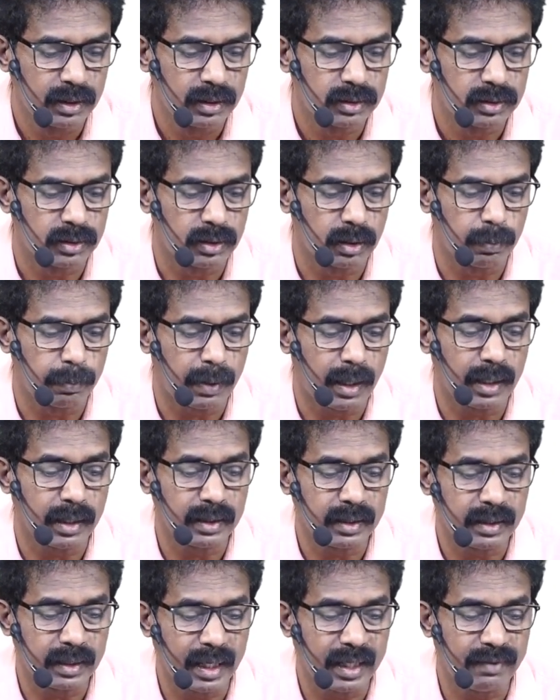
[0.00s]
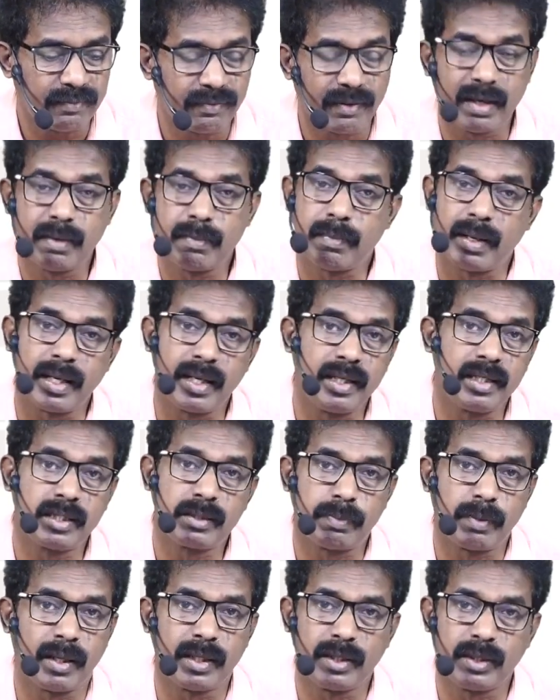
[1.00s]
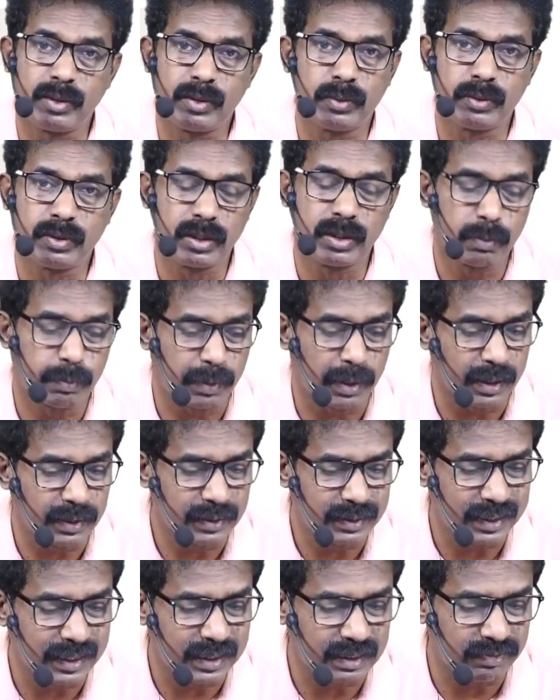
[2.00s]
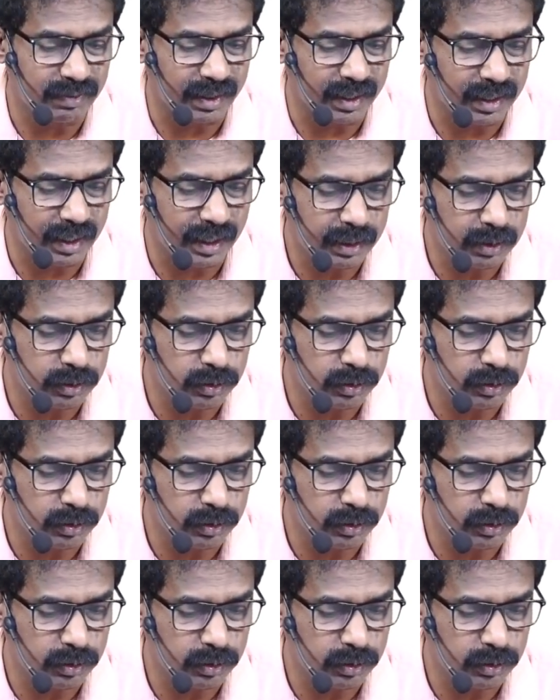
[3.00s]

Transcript: So 0.85 minus 0.20, 0.65, right?